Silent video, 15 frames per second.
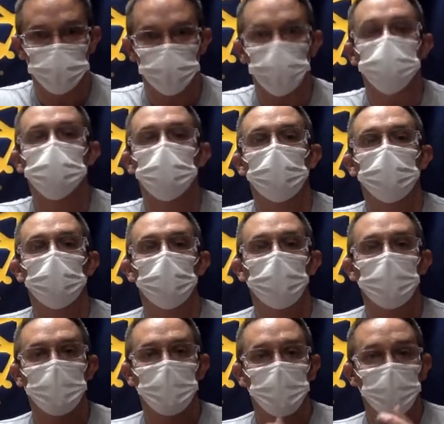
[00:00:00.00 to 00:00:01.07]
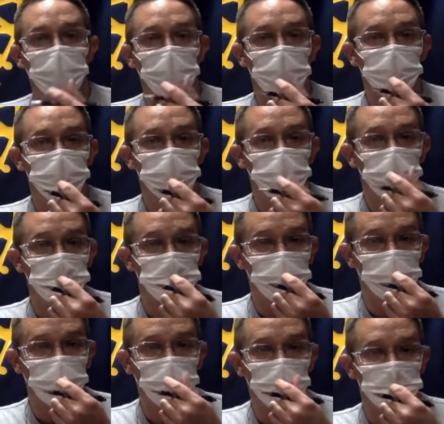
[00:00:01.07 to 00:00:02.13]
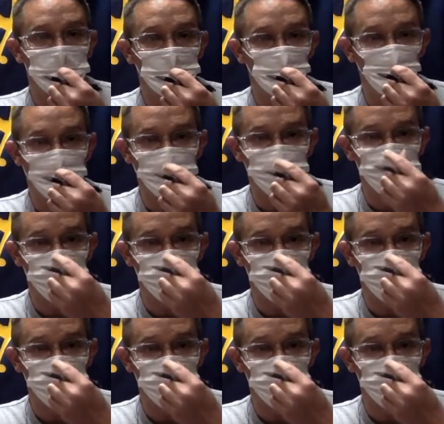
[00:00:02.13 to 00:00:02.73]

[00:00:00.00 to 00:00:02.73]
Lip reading: So if you did have in a transfer,